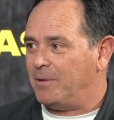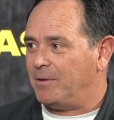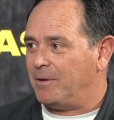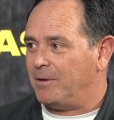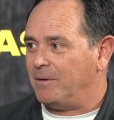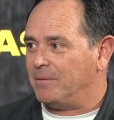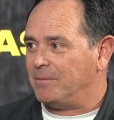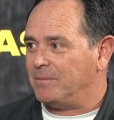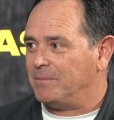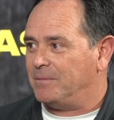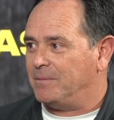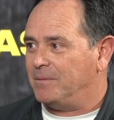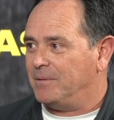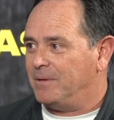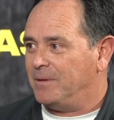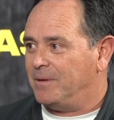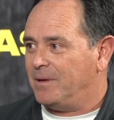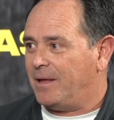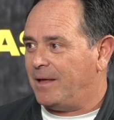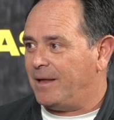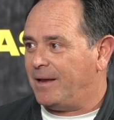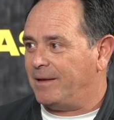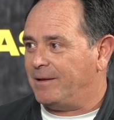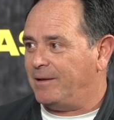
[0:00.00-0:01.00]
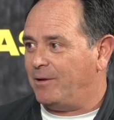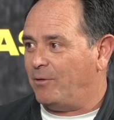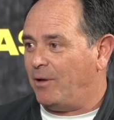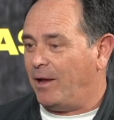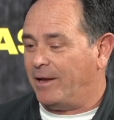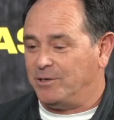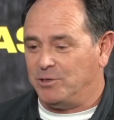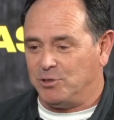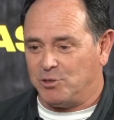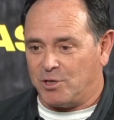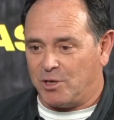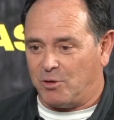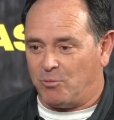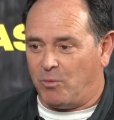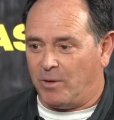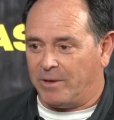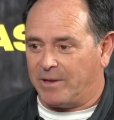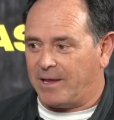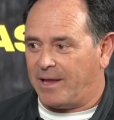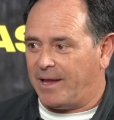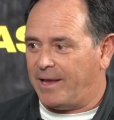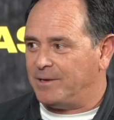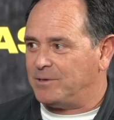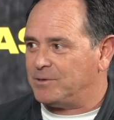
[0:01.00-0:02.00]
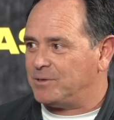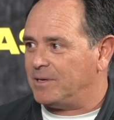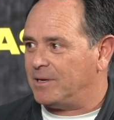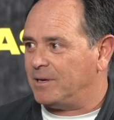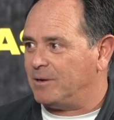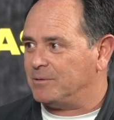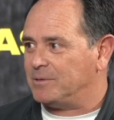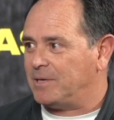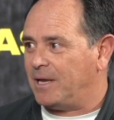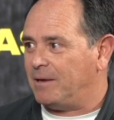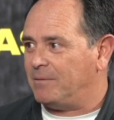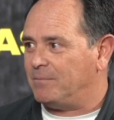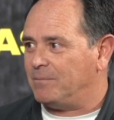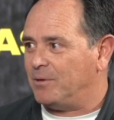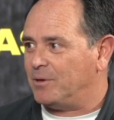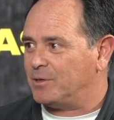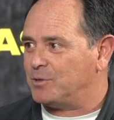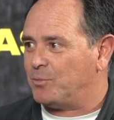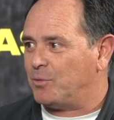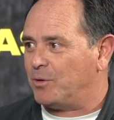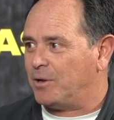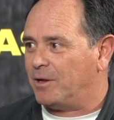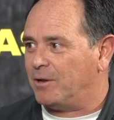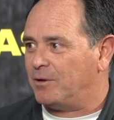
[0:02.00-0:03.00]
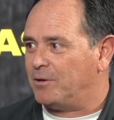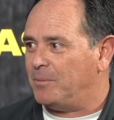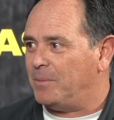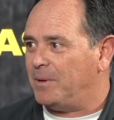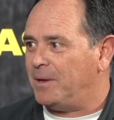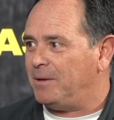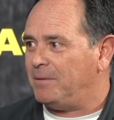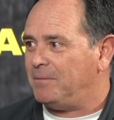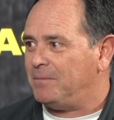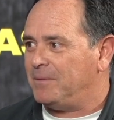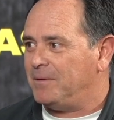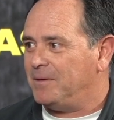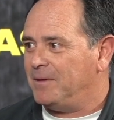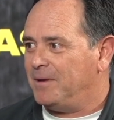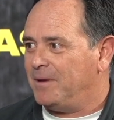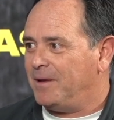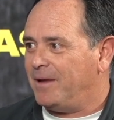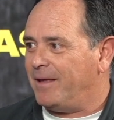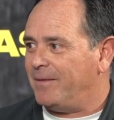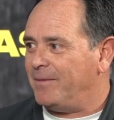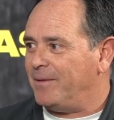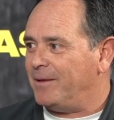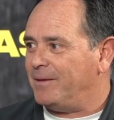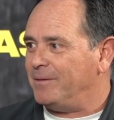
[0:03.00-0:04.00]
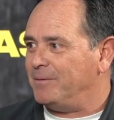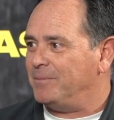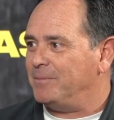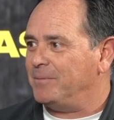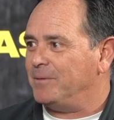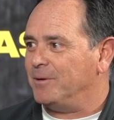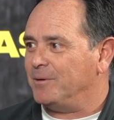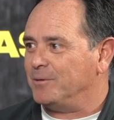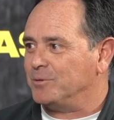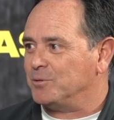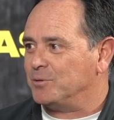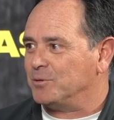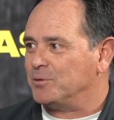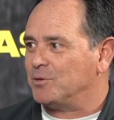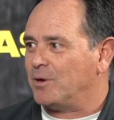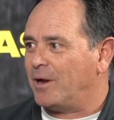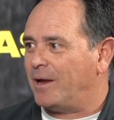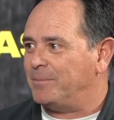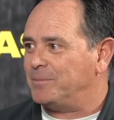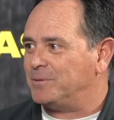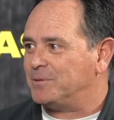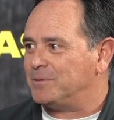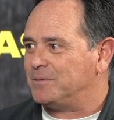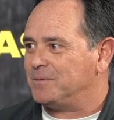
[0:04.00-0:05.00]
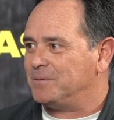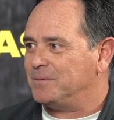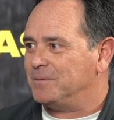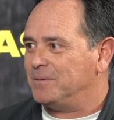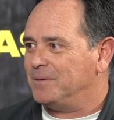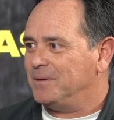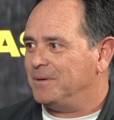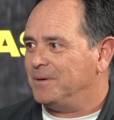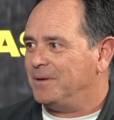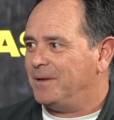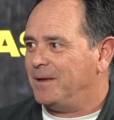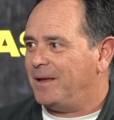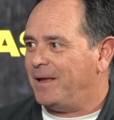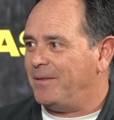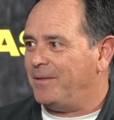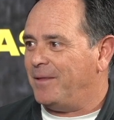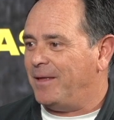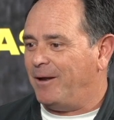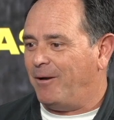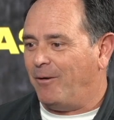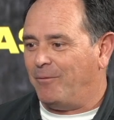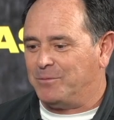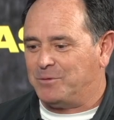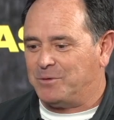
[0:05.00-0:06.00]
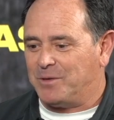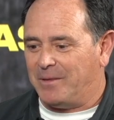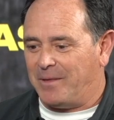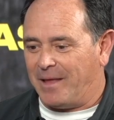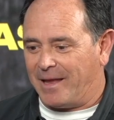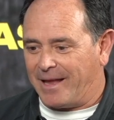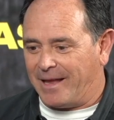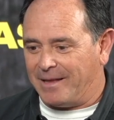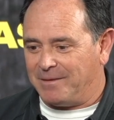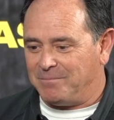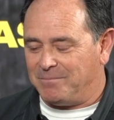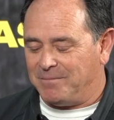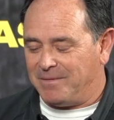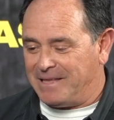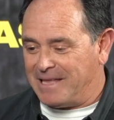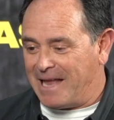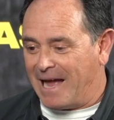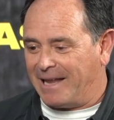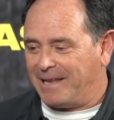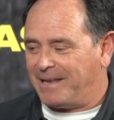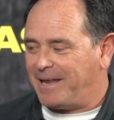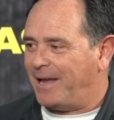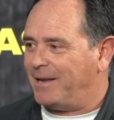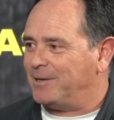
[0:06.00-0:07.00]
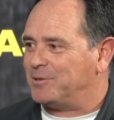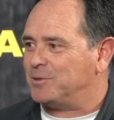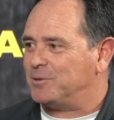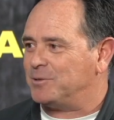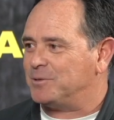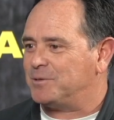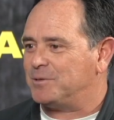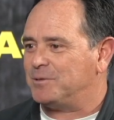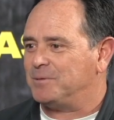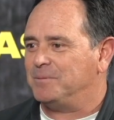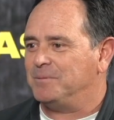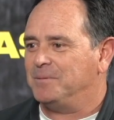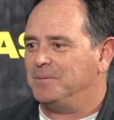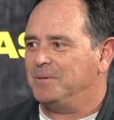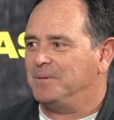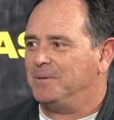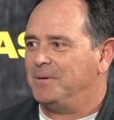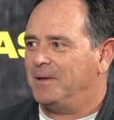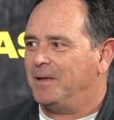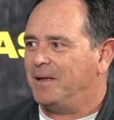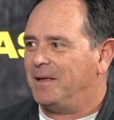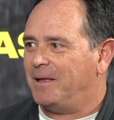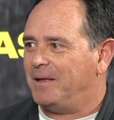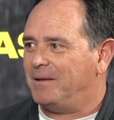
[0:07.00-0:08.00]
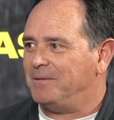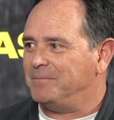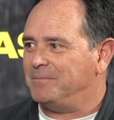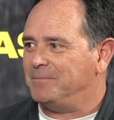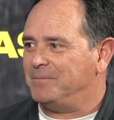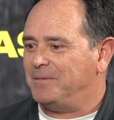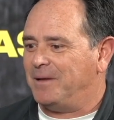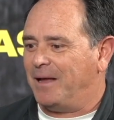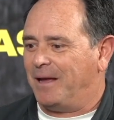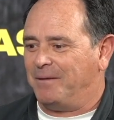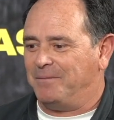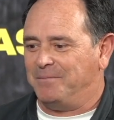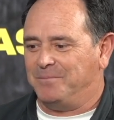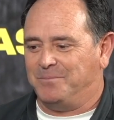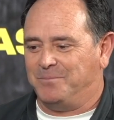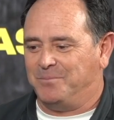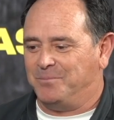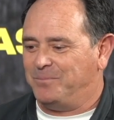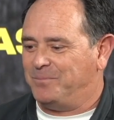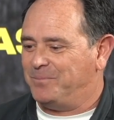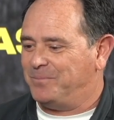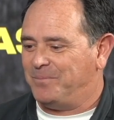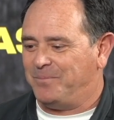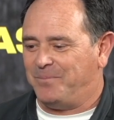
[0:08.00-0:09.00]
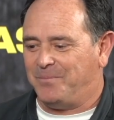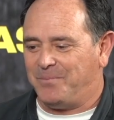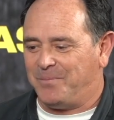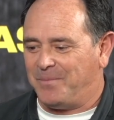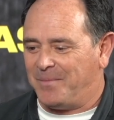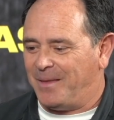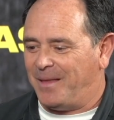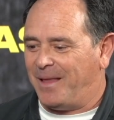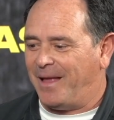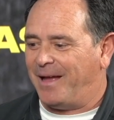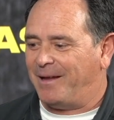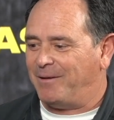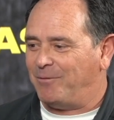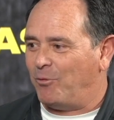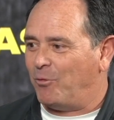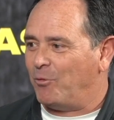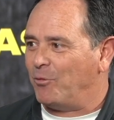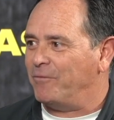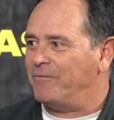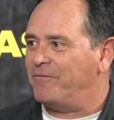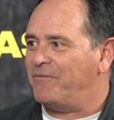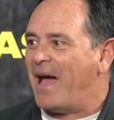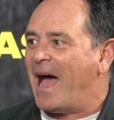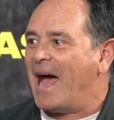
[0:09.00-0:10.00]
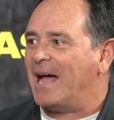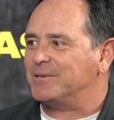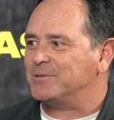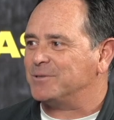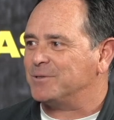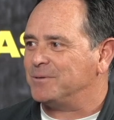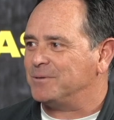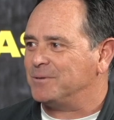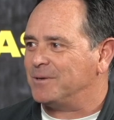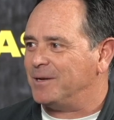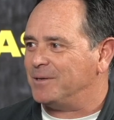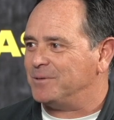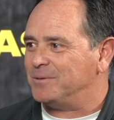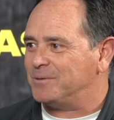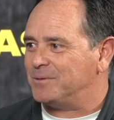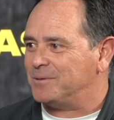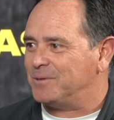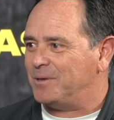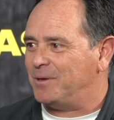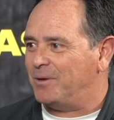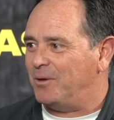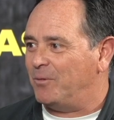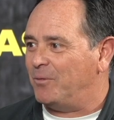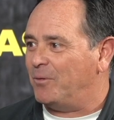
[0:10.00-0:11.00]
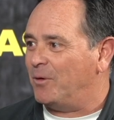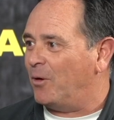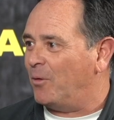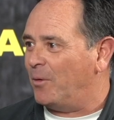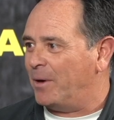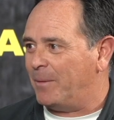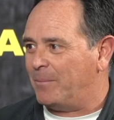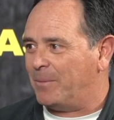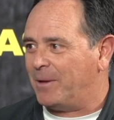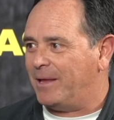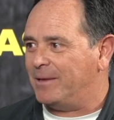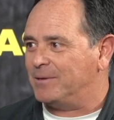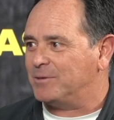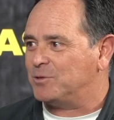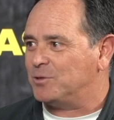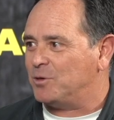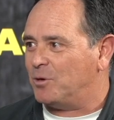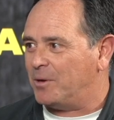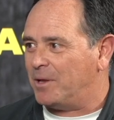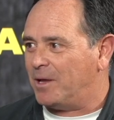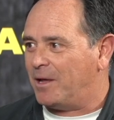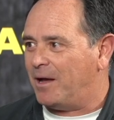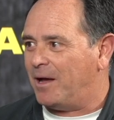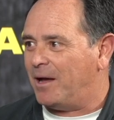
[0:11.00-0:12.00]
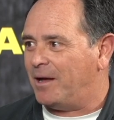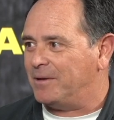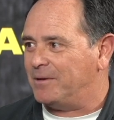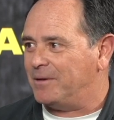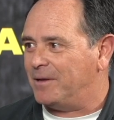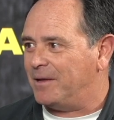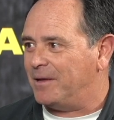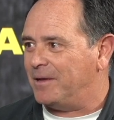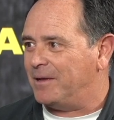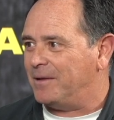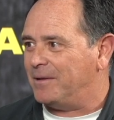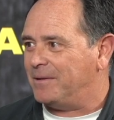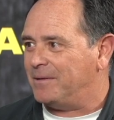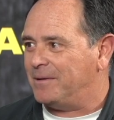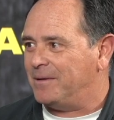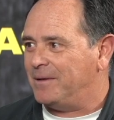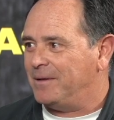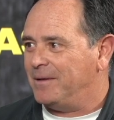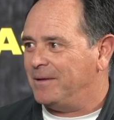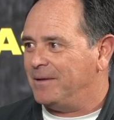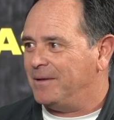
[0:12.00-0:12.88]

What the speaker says: me there, and I just did one case, and he goes, "Hey, looks pretty good to me," and then here's your stripes, and then all of a sudden I got 9 cases, and I had to learn fast because you going up against Jody Gonda